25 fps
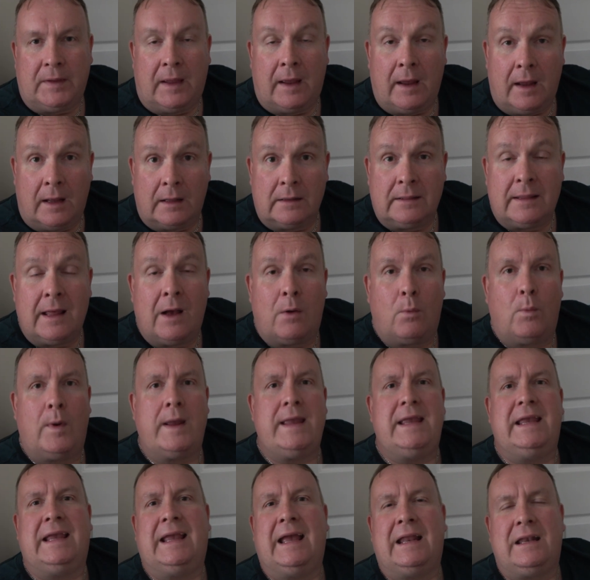Uh, that way
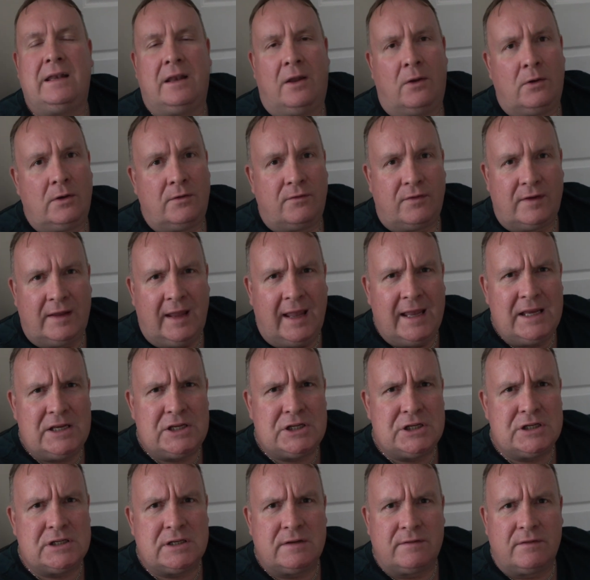you get
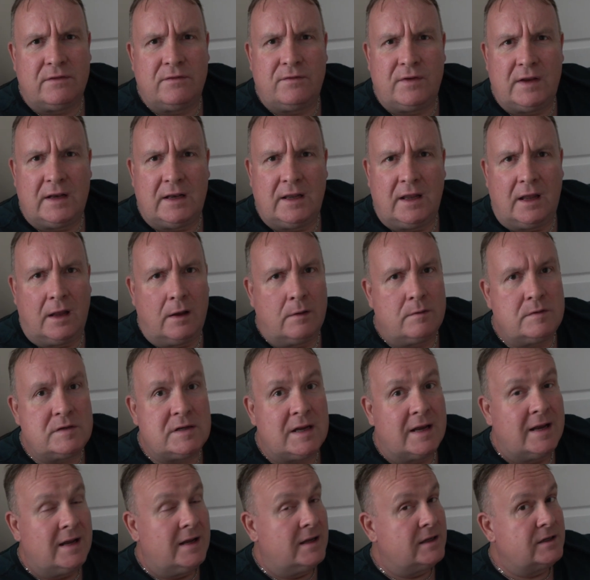notifications of the videos.
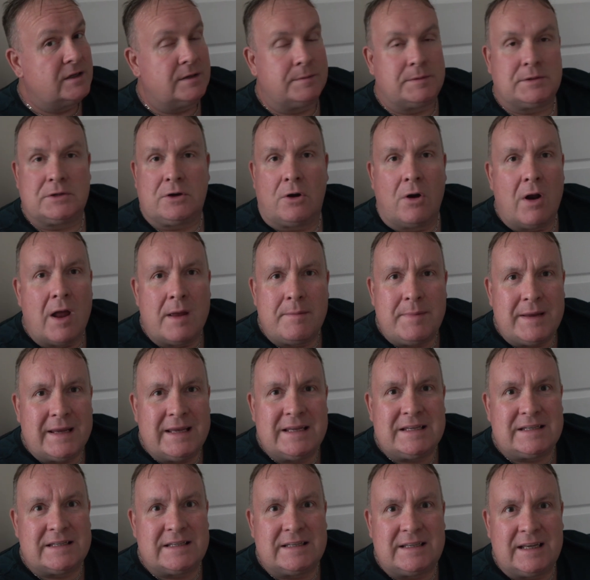Subscribing
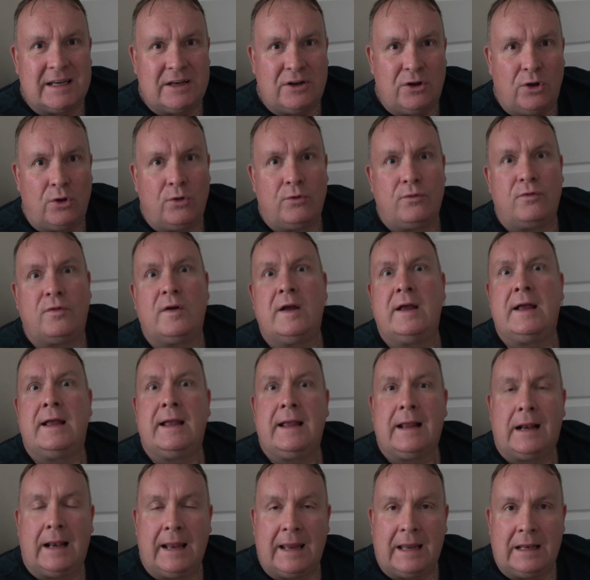isn't enough.
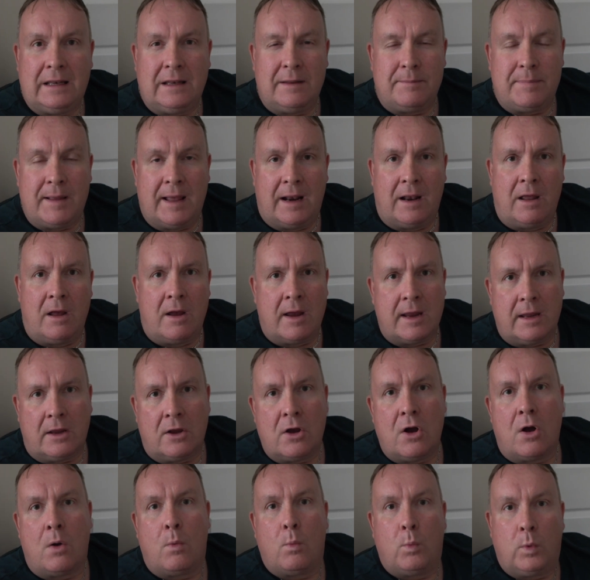Clicking the bell
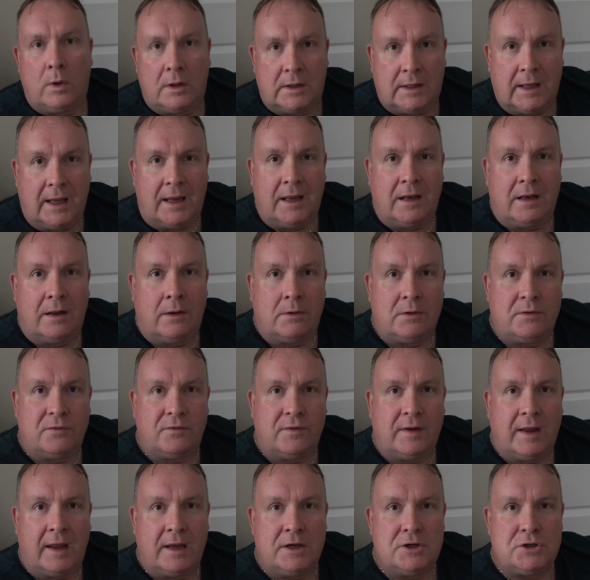icon will get you
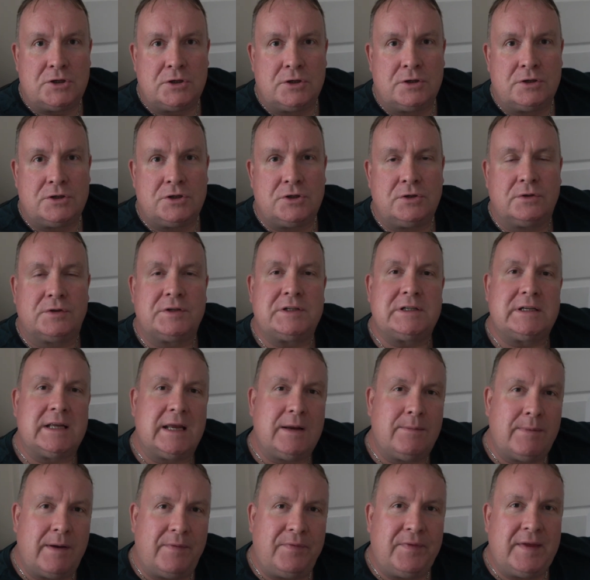notifications. You'll
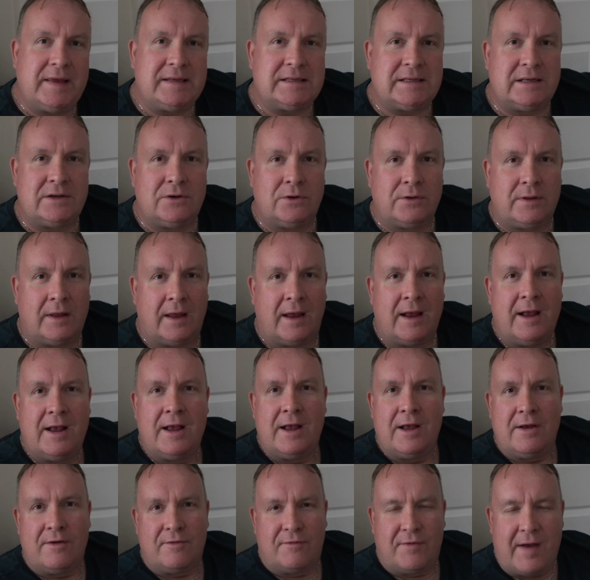see when there's another
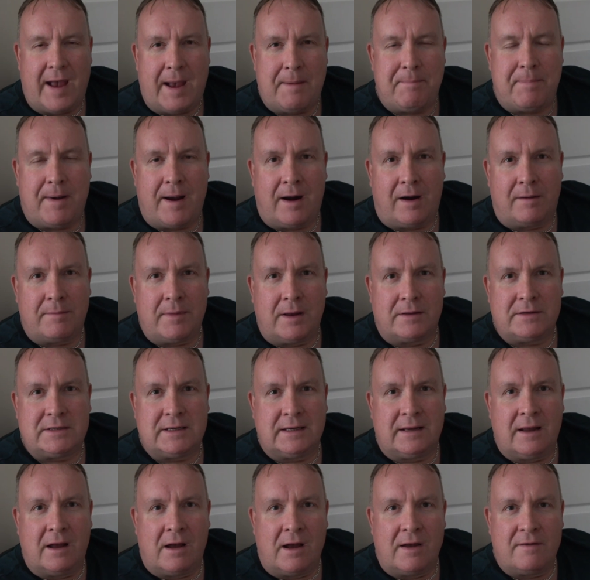Fat
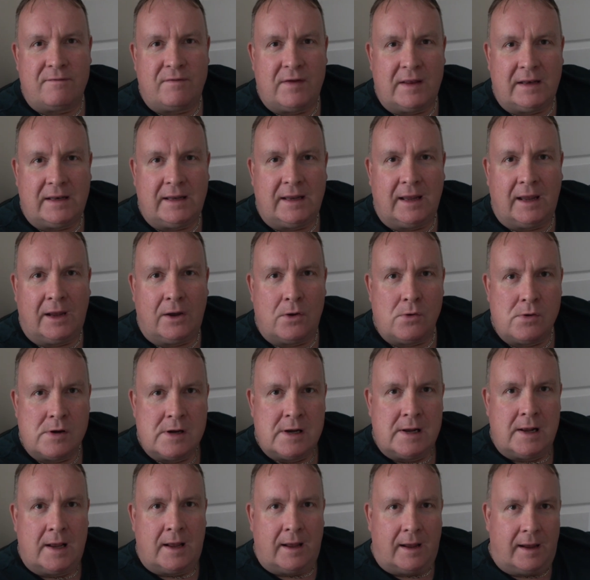Paramotor Guy video
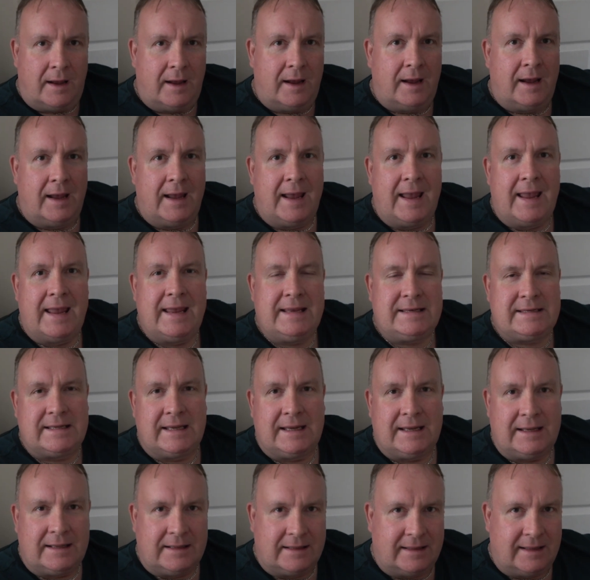uh,
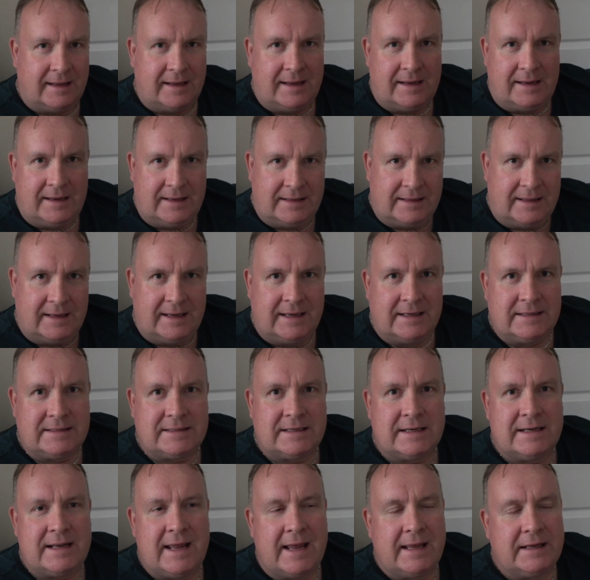hitting the, the
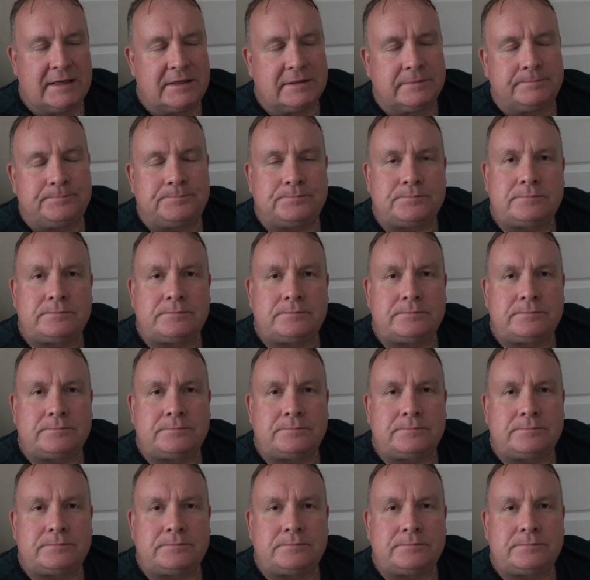internet.